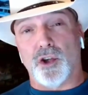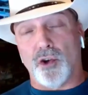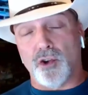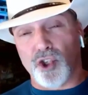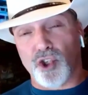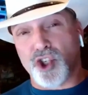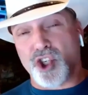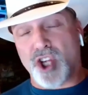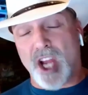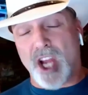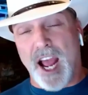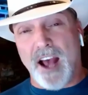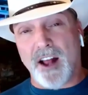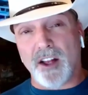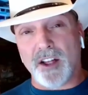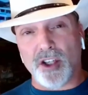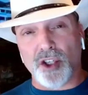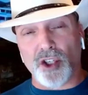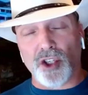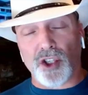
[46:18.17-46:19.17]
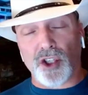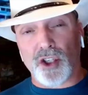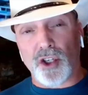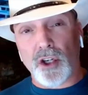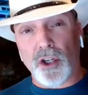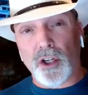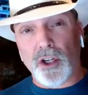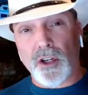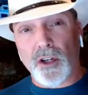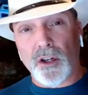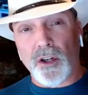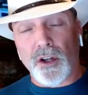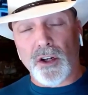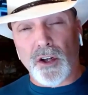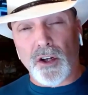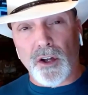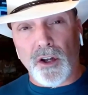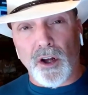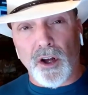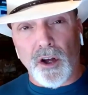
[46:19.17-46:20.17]
So challenge
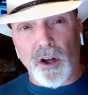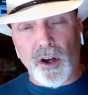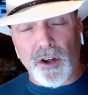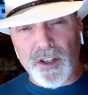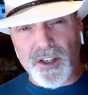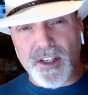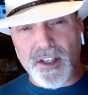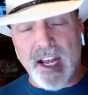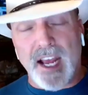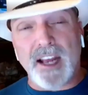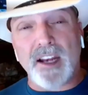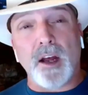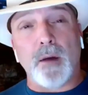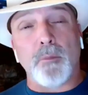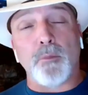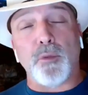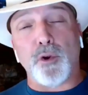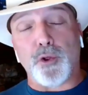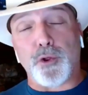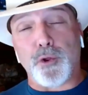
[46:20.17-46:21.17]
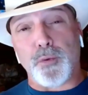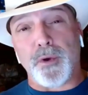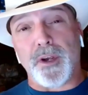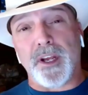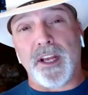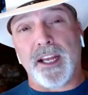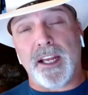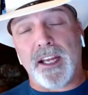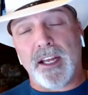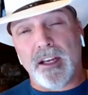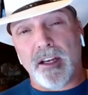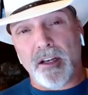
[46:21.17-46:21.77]
day number 3,